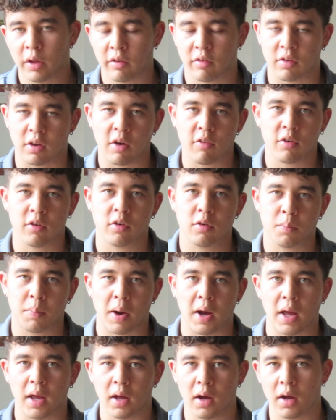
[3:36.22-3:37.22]
is governed
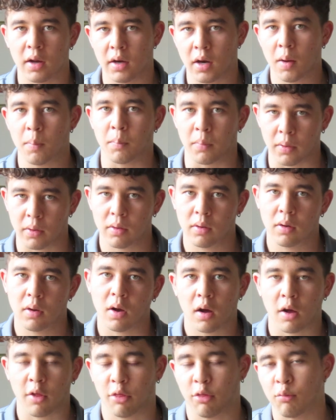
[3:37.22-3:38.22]
by a number,
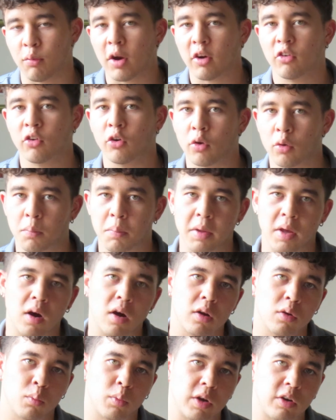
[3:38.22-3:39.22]
a threshold
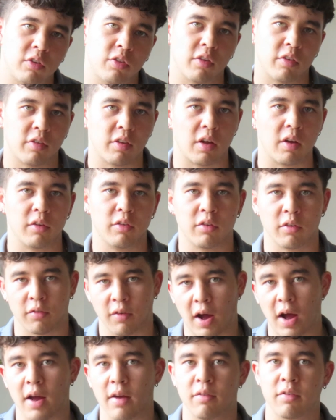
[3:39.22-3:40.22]
beyond which the cell
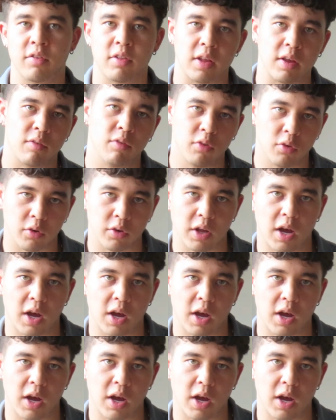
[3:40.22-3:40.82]
survives, lives, or